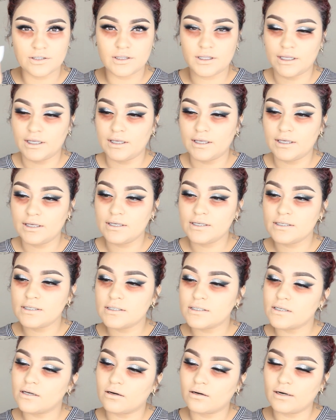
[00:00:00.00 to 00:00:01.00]

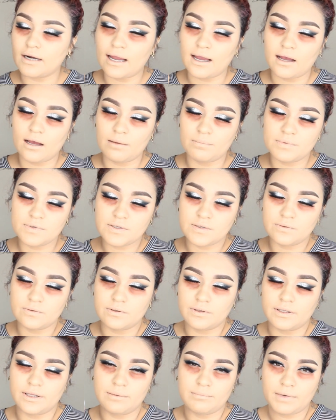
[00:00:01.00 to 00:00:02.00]
These are
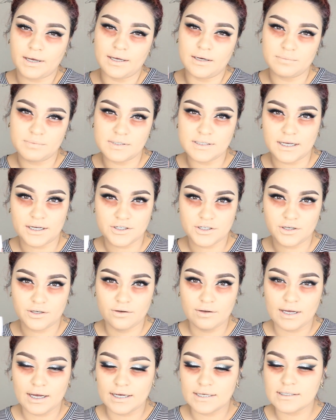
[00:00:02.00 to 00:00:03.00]
absolutely my obsession,
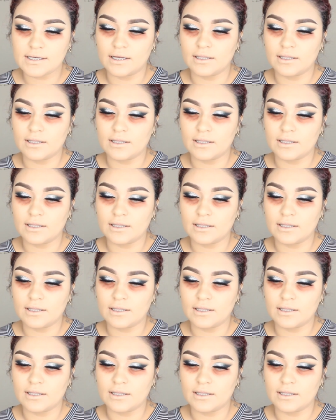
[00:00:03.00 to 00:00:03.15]
you guys.